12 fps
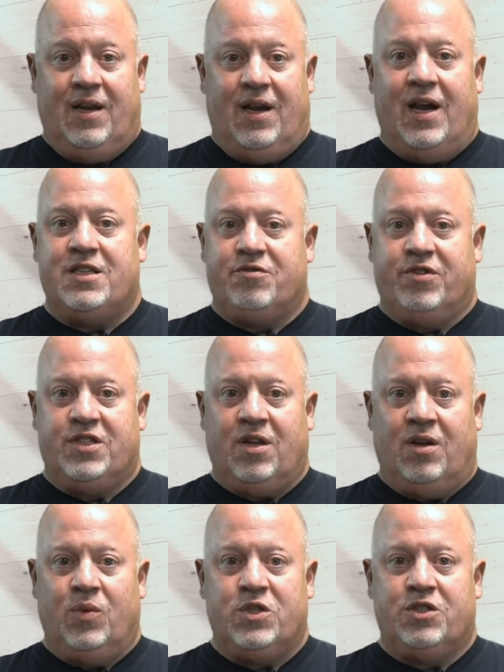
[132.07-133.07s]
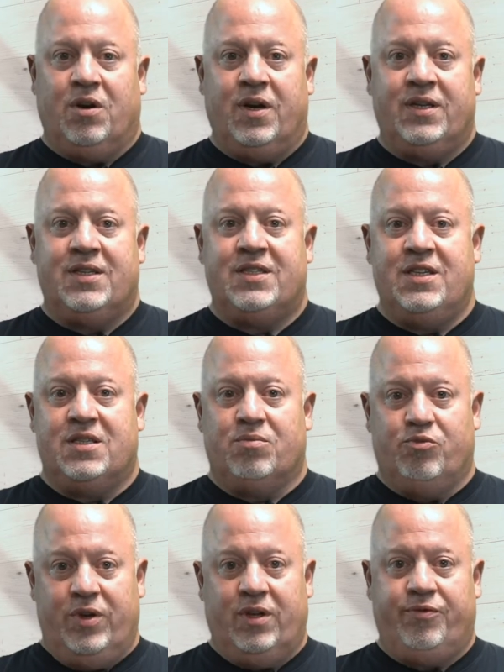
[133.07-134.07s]
As a result, we're starting to see
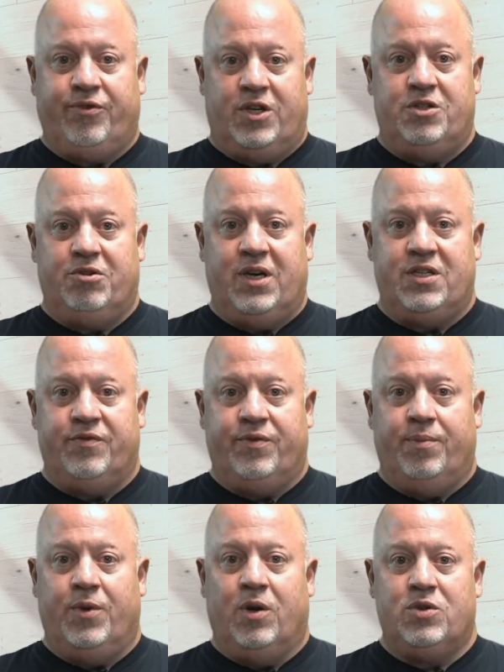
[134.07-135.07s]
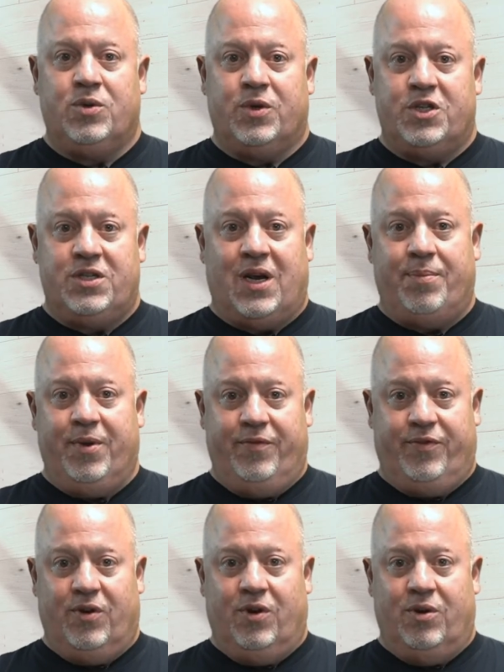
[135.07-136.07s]
some real frustration from those who are shopping
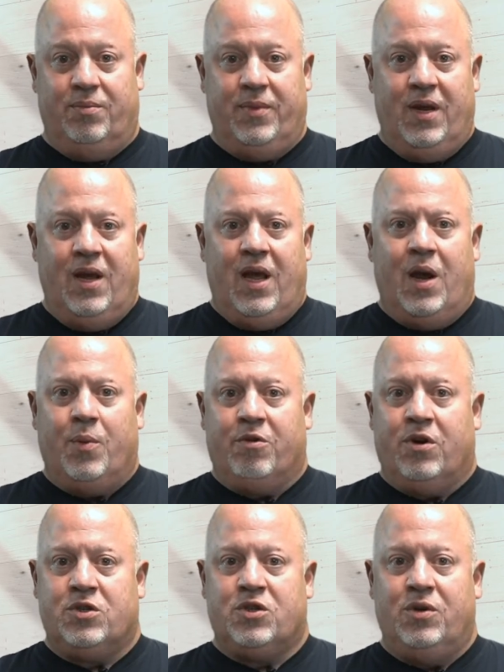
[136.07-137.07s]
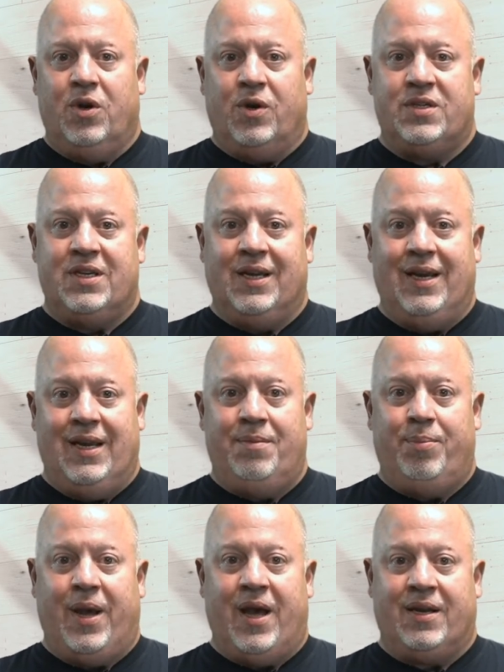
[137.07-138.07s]
for a home, and we're also noticing an
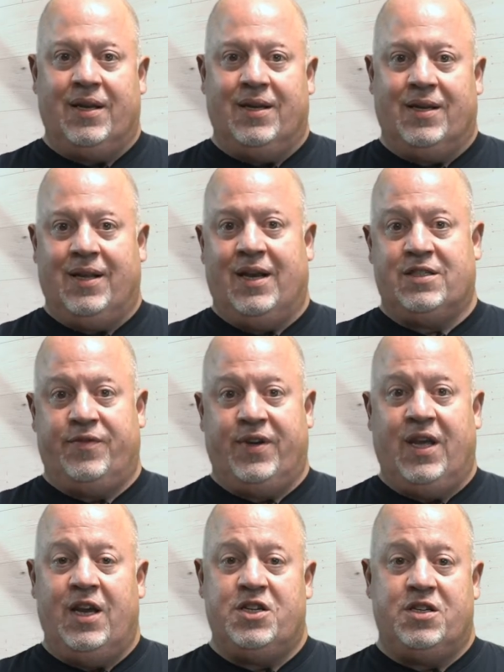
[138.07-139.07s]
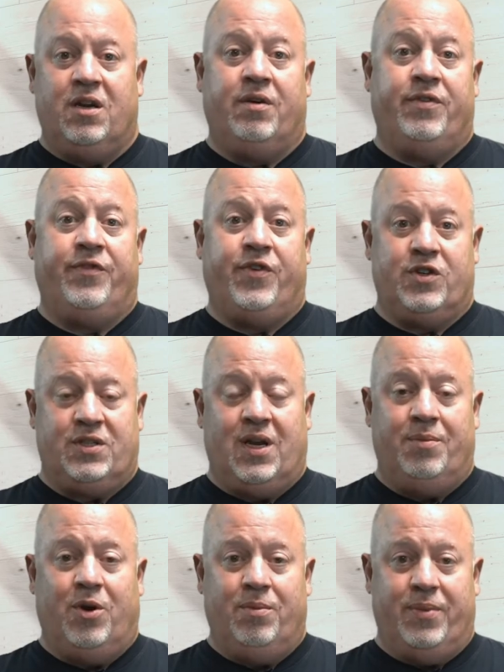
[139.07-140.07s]
impact in the classification of a
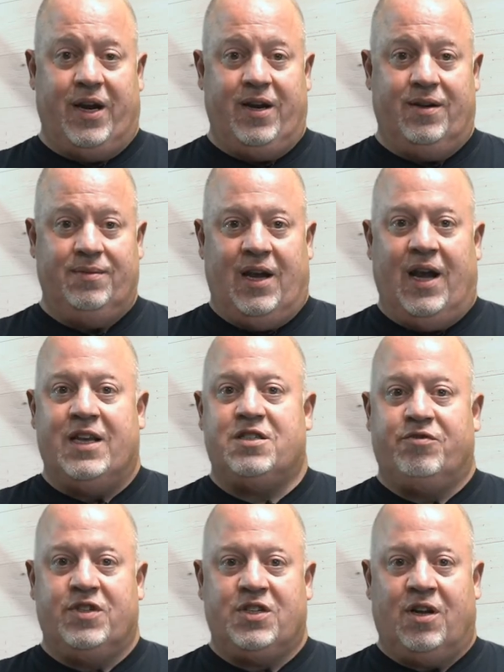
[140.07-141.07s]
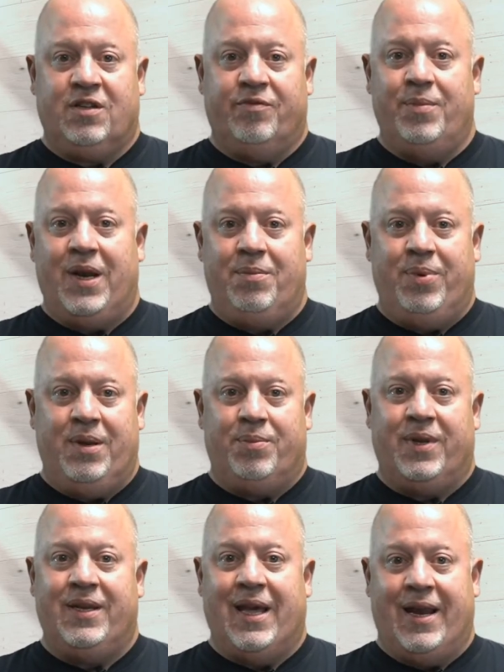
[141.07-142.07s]
first-time homebuyer. As a result of many
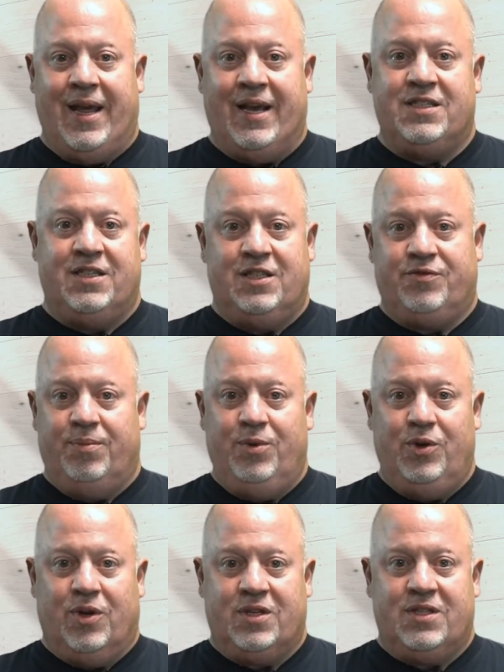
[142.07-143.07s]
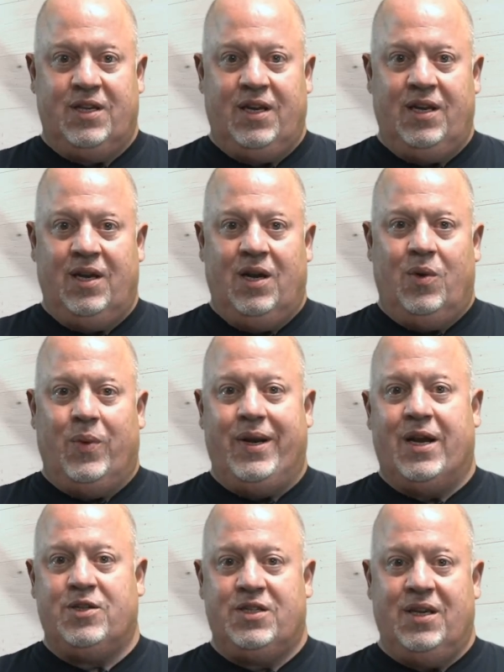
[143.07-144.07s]
people in that exodus from New York City, we're
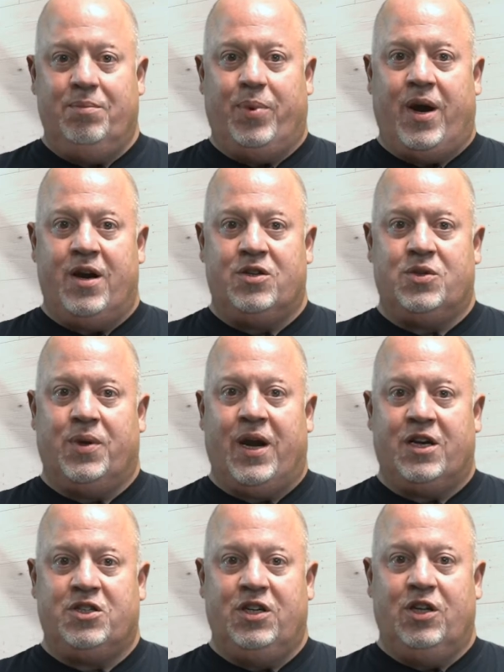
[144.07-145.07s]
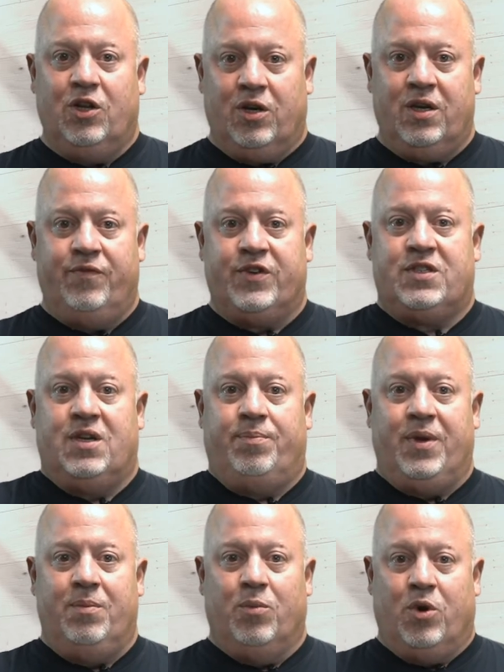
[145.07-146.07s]
now seeing buyers who are actually looking for
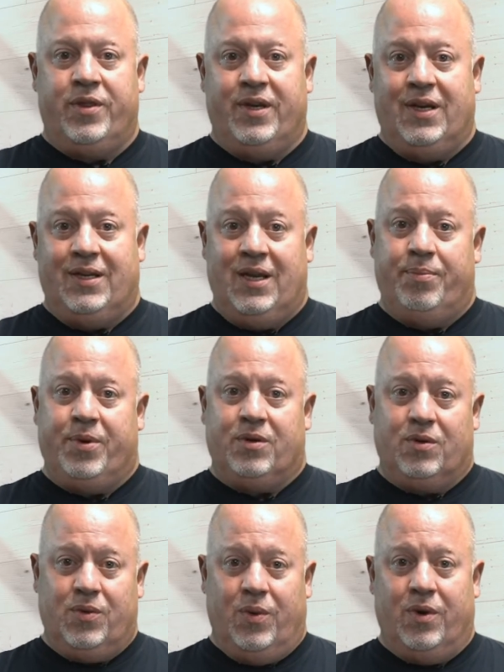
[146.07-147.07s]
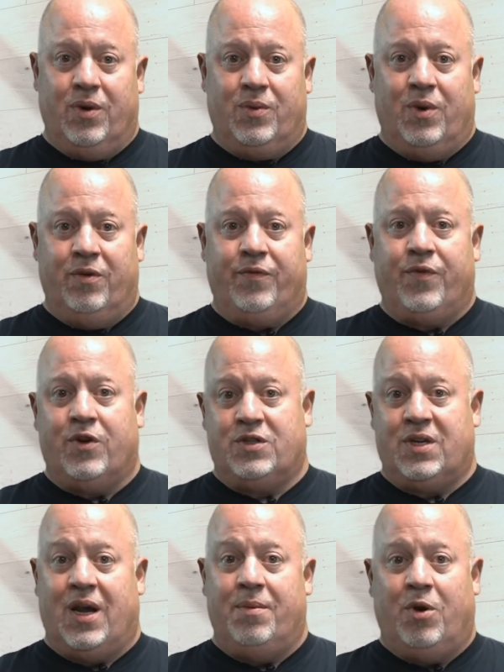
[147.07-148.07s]
something more than a typical quote-unquote
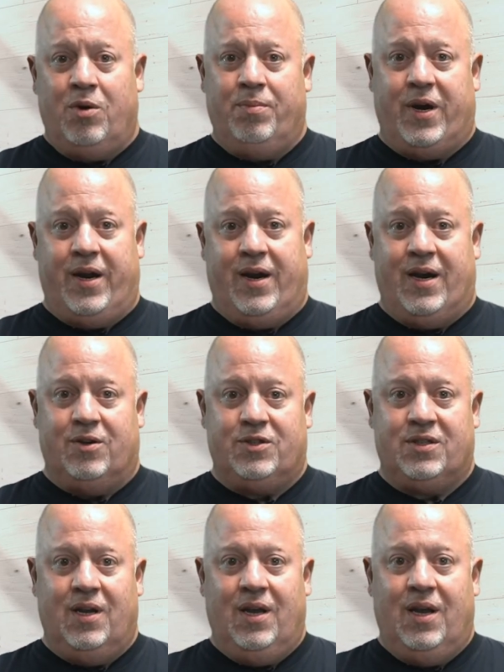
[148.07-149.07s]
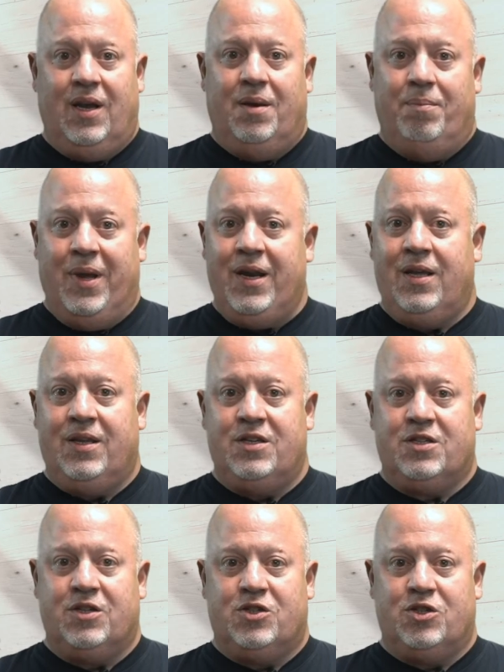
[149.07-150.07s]
first-time homebuyer house. Many of
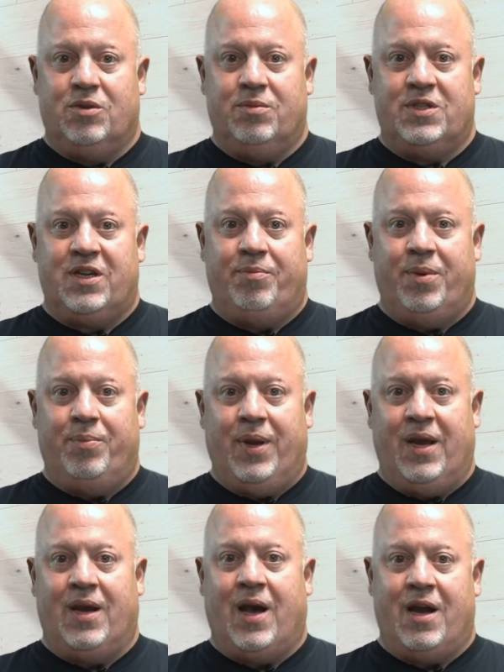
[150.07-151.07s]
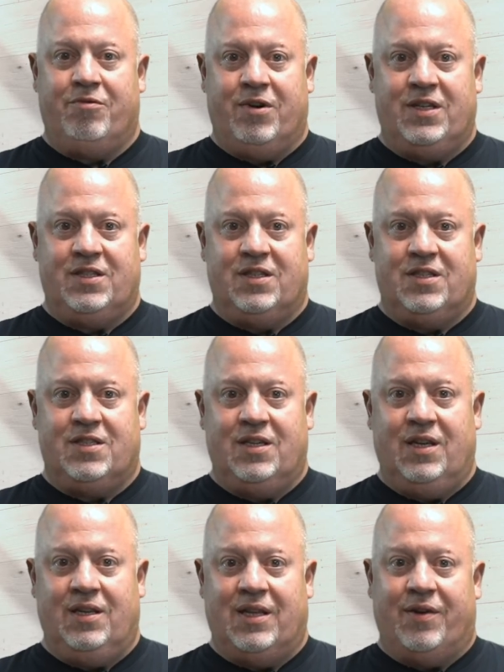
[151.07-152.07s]
these consumers have been paying high rents in the
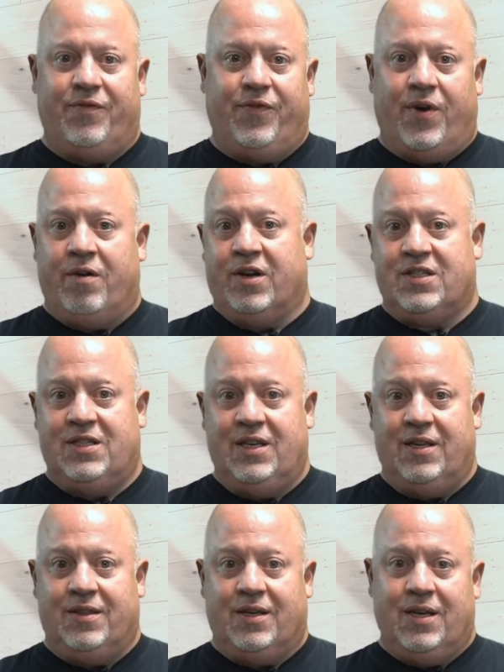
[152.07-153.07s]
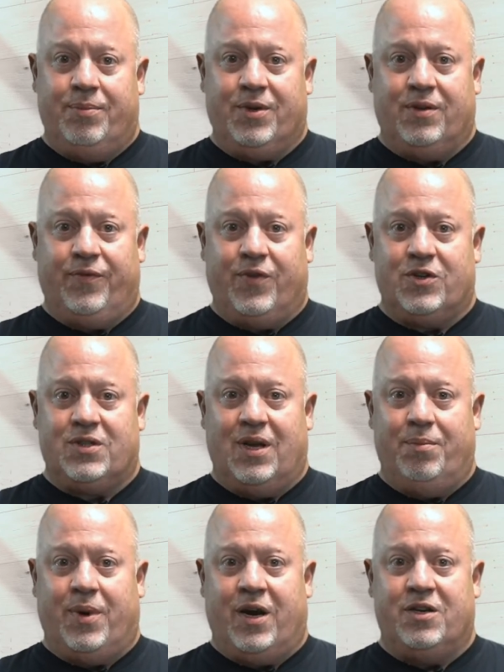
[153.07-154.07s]
city that far exceeded the typical
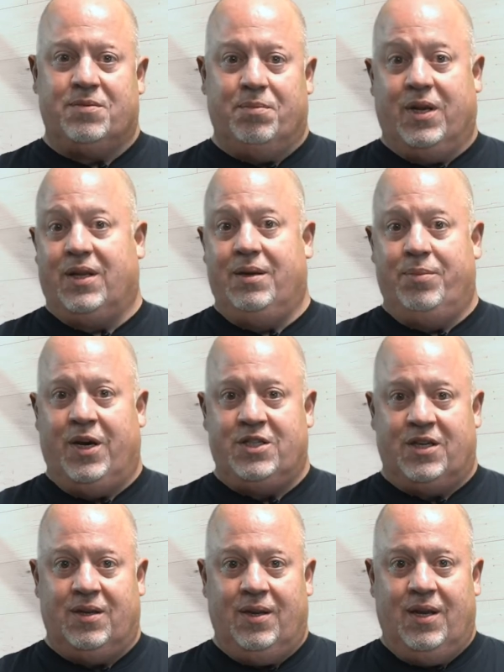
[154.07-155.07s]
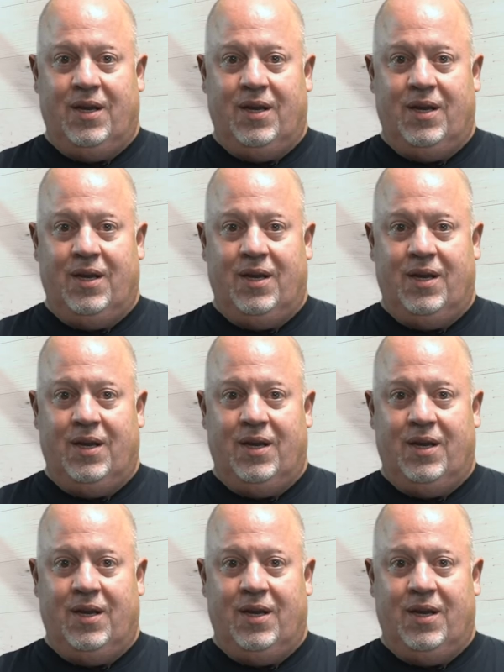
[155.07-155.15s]
first-time buyer's monthly budget,